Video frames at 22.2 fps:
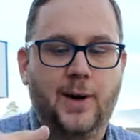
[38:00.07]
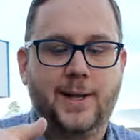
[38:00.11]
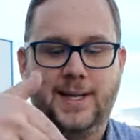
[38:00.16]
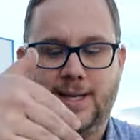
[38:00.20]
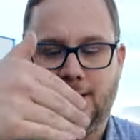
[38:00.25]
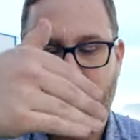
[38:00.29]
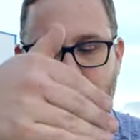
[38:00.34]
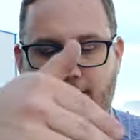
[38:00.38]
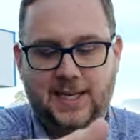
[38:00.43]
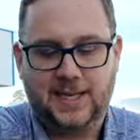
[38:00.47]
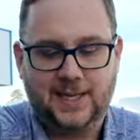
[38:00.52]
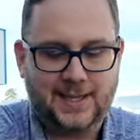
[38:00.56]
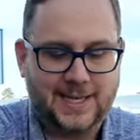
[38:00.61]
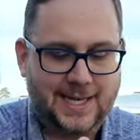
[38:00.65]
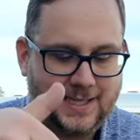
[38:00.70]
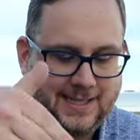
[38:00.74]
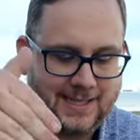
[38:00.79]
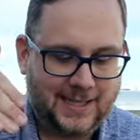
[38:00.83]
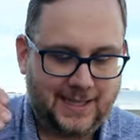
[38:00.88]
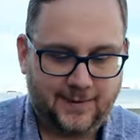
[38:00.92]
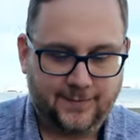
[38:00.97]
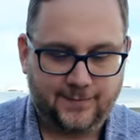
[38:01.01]
I need to get that
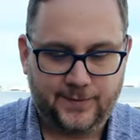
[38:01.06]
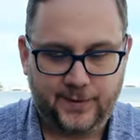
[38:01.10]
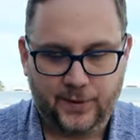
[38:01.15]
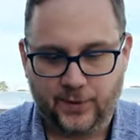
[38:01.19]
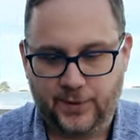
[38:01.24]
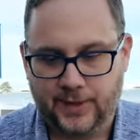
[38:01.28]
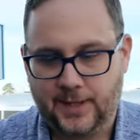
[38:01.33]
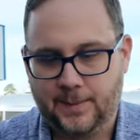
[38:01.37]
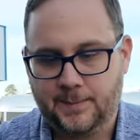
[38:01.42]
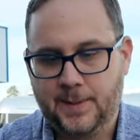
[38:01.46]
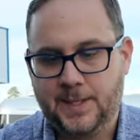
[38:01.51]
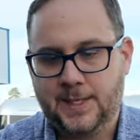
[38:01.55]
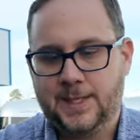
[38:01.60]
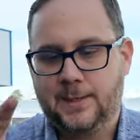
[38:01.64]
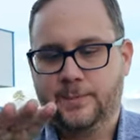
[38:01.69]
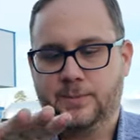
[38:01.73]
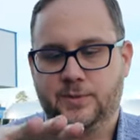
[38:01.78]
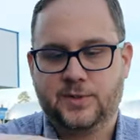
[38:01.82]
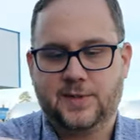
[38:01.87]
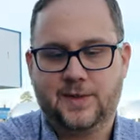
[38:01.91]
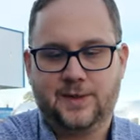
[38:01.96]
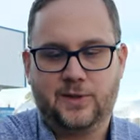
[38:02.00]
tank filled up.
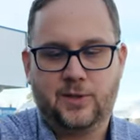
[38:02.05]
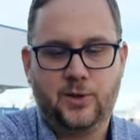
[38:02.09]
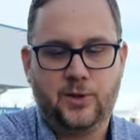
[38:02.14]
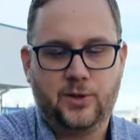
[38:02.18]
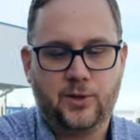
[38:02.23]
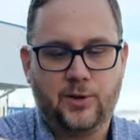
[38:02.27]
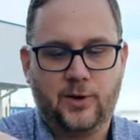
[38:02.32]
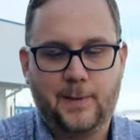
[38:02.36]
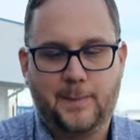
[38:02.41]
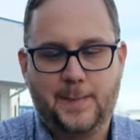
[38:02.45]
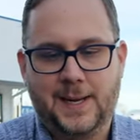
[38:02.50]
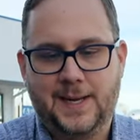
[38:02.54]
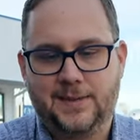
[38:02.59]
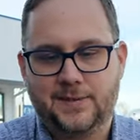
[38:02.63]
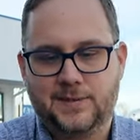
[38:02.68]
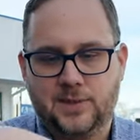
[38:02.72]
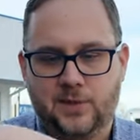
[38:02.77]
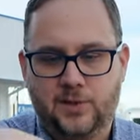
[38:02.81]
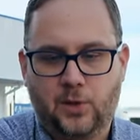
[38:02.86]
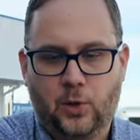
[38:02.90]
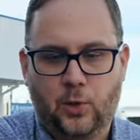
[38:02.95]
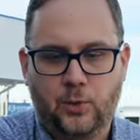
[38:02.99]
But you got two 30-pound,
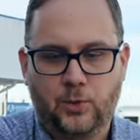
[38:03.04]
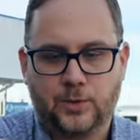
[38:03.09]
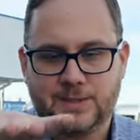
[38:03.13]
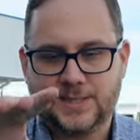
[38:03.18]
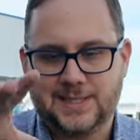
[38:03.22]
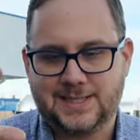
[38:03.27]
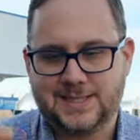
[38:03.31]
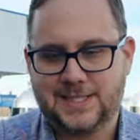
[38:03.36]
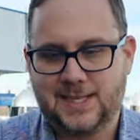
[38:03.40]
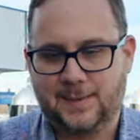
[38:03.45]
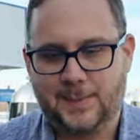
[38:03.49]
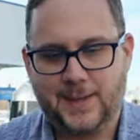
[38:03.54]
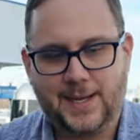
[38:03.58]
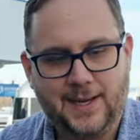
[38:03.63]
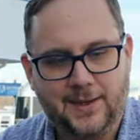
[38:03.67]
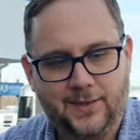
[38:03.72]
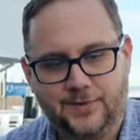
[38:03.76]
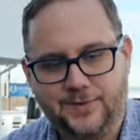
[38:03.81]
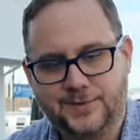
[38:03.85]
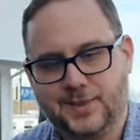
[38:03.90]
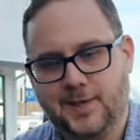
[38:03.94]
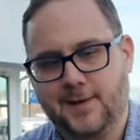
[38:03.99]
so a total of 60
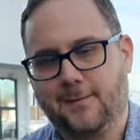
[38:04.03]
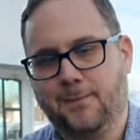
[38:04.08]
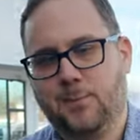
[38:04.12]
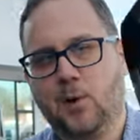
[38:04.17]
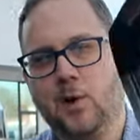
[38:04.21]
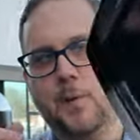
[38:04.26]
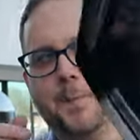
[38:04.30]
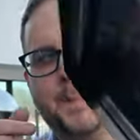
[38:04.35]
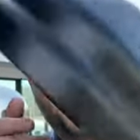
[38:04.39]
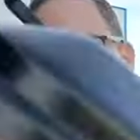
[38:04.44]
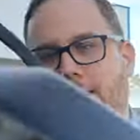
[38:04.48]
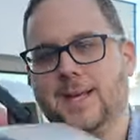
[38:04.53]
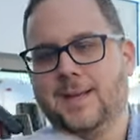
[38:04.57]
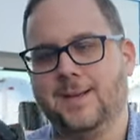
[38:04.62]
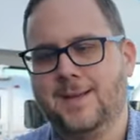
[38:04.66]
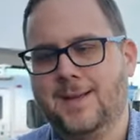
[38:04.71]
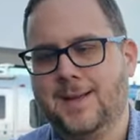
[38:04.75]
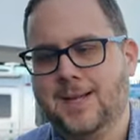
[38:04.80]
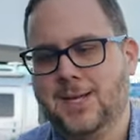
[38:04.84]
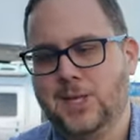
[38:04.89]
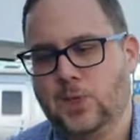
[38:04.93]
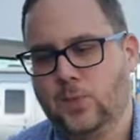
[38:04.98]
pounds of propane,
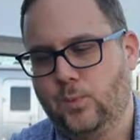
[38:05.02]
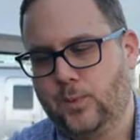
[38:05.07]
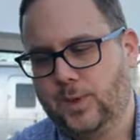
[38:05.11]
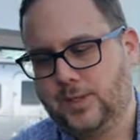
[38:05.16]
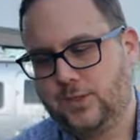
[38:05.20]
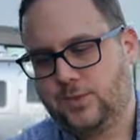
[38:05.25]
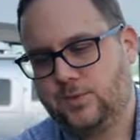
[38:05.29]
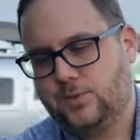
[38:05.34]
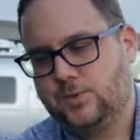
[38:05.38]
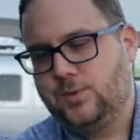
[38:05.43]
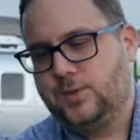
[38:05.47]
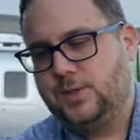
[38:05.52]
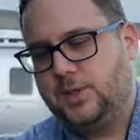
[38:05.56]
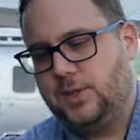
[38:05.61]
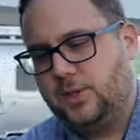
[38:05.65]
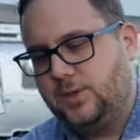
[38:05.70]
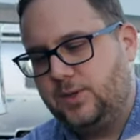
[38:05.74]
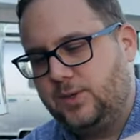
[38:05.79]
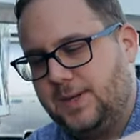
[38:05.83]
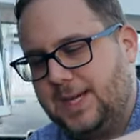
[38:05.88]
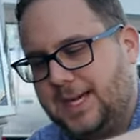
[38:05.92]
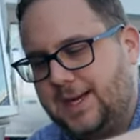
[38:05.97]
which, you know,
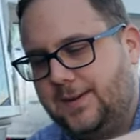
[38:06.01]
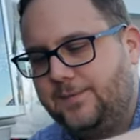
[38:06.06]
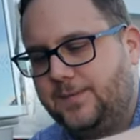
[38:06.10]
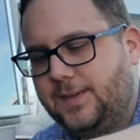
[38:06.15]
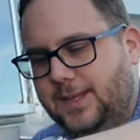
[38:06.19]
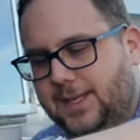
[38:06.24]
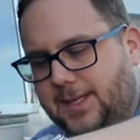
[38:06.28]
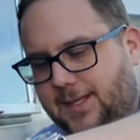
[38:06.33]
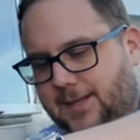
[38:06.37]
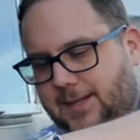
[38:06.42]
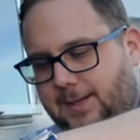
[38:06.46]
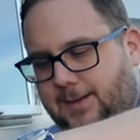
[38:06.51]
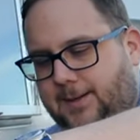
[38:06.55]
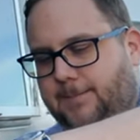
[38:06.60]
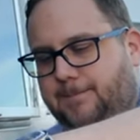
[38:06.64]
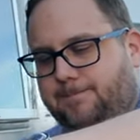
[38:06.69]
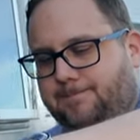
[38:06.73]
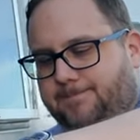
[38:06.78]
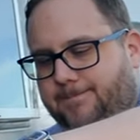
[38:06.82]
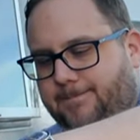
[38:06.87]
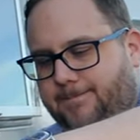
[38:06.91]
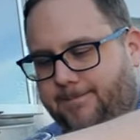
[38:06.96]
you have the
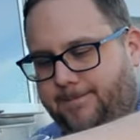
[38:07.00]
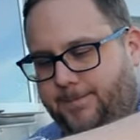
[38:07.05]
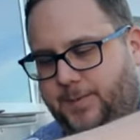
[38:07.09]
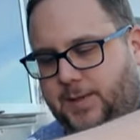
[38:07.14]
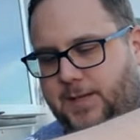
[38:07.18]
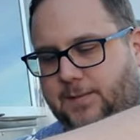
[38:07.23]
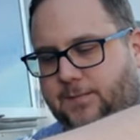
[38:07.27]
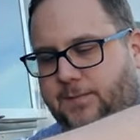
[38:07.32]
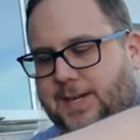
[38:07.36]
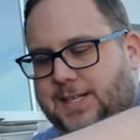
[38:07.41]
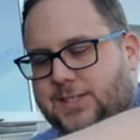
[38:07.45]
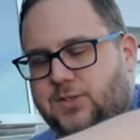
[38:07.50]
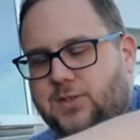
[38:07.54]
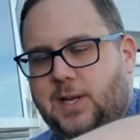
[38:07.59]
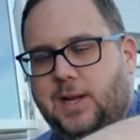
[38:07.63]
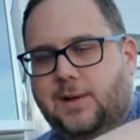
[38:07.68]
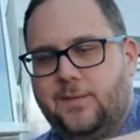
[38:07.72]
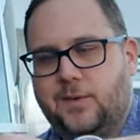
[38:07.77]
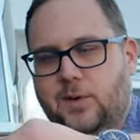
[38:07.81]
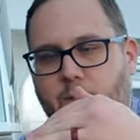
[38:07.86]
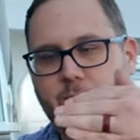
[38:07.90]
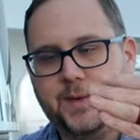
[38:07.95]
convection
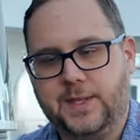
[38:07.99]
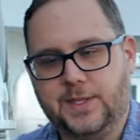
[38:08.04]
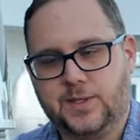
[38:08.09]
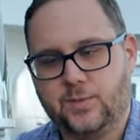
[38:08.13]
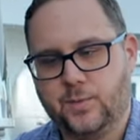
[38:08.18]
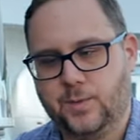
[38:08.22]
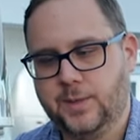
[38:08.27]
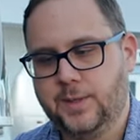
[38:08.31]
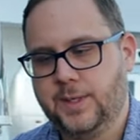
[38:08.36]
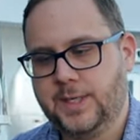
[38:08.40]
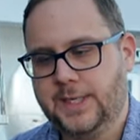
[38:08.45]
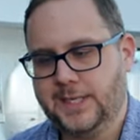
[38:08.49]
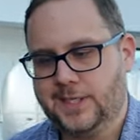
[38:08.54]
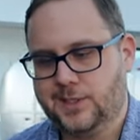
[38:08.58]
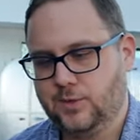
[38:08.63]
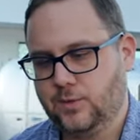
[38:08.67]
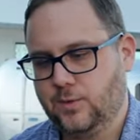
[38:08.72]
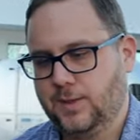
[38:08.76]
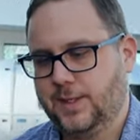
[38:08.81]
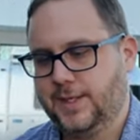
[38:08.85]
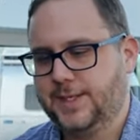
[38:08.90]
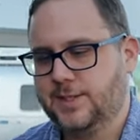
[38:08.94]
oven on this one.
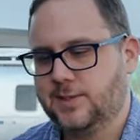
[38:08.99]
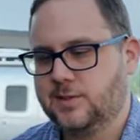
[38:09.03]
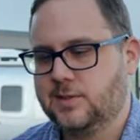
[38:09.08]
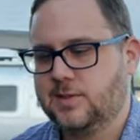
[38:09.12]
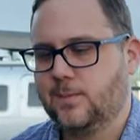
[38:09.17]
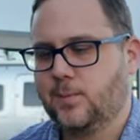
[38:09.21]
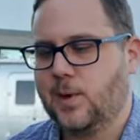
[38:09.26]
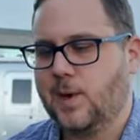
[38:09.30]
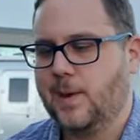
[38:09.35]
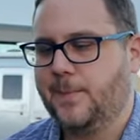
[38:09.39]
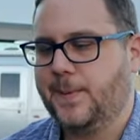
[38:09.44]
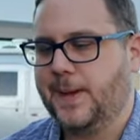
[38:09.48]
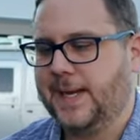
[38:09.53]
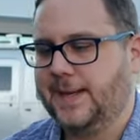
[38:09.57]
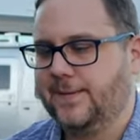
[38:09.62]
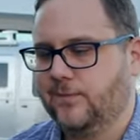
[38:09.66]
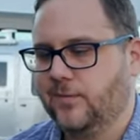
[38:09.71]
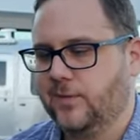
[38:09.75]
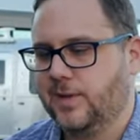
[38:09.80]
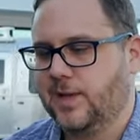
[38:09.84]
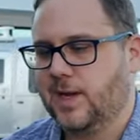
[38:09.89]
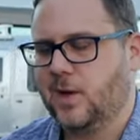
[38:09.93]
You're really using the
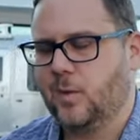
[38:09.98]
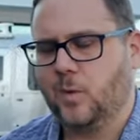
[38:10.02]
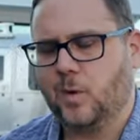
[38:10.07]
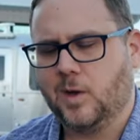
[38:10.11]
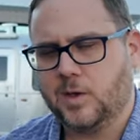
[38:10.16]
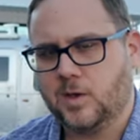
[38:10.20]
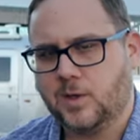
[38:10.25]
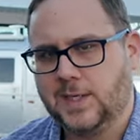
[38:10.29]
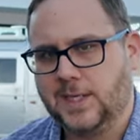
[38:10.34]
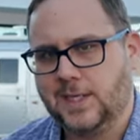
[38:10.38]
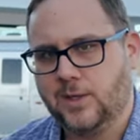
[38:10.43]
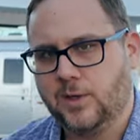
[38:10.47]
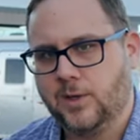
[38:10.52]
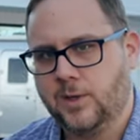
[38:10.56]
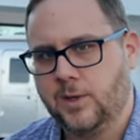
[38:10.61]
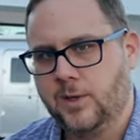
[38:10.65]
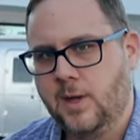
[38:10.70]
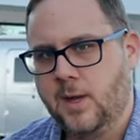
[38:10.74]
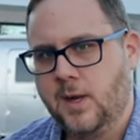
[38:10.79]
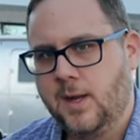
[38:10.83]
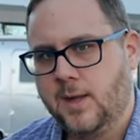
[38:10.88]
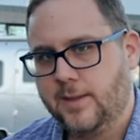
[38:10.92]
propane for the hot water heater,
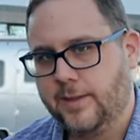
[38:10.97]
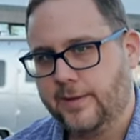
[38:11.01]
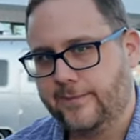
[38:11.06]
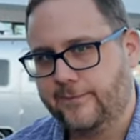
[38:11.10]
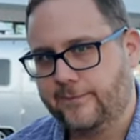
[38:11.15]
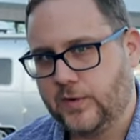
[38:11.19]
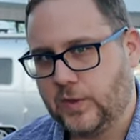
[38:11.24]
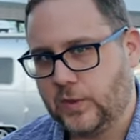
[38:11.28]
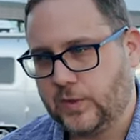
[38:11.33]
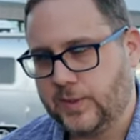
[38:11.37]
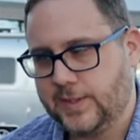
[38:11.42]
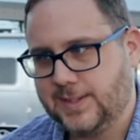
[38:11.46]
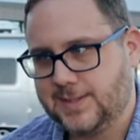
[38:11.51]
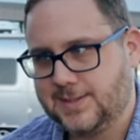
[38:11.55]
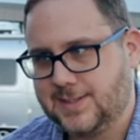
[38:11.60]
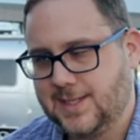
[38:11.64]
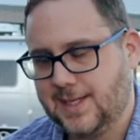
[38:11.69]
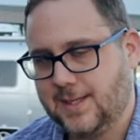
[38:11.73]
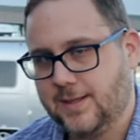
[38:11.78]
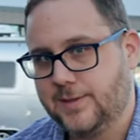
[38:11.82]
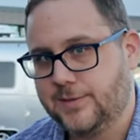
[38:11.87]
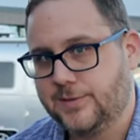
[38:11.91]
the furnace,
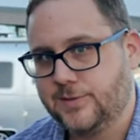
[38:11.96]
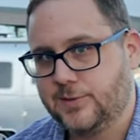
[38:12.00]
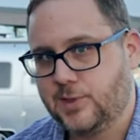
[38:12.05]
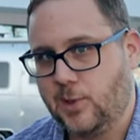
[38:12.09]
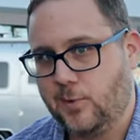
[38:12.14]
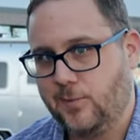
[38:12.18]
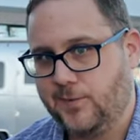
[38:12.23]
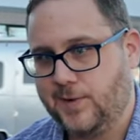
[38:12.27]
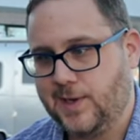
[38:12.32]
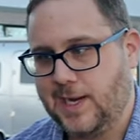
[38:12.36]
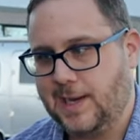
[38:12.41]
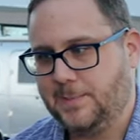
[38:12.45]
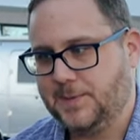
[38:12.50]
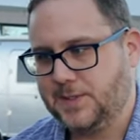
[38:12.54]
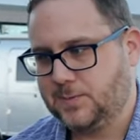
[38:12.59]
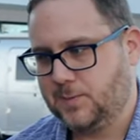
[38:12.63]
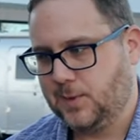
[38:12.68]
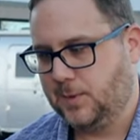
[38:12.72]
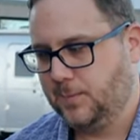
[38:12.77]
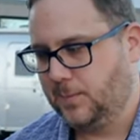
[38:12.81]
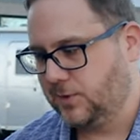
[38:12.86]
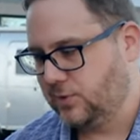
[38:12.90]
and the stovetop is
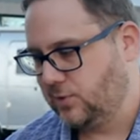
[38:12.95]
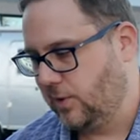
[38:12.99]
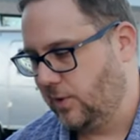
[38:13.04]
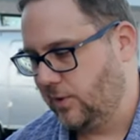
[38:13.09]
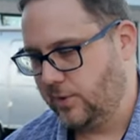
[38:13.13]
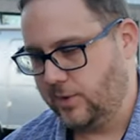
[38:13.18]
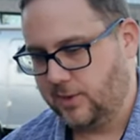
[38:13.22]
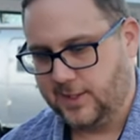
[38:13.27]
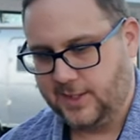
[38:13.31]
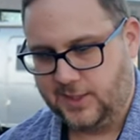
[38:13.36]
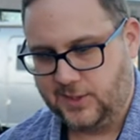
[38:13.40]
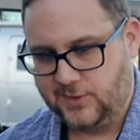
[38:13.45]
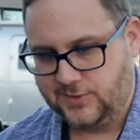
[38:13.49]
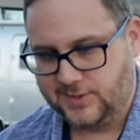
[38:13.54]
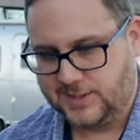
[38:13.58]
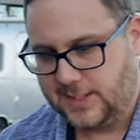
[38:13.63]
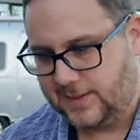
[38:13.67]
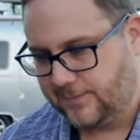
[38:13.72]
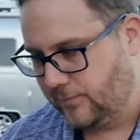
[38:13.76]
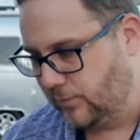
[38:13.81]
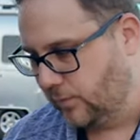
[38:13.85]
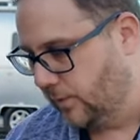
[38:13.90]
pretty much all you're going to use
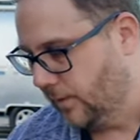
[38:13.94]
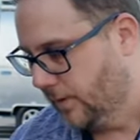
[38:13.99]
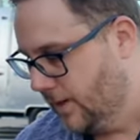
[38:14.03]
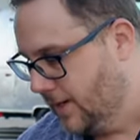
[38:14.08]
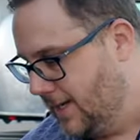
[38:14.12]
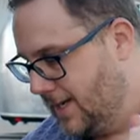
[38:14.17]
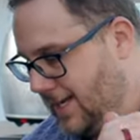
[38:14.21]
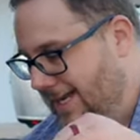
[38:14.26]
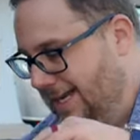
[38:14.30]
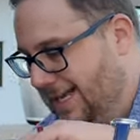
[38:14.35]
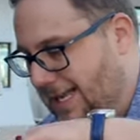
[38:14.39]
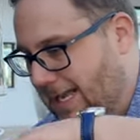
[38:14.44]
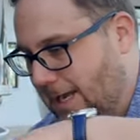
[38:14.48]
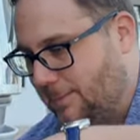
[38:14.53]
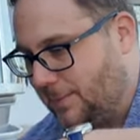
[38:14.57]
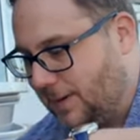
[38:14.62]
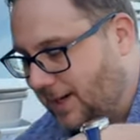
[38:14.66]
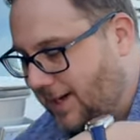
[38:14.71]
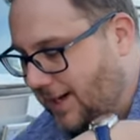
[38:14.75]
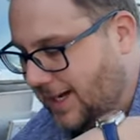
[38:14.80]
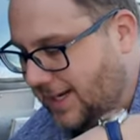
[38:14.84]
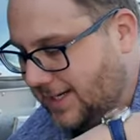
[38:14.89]
that for. Now,
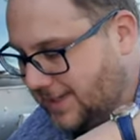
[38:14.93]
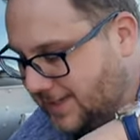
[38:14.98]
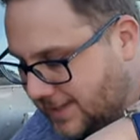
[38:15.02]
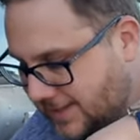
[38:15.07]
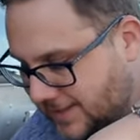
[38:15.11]
behind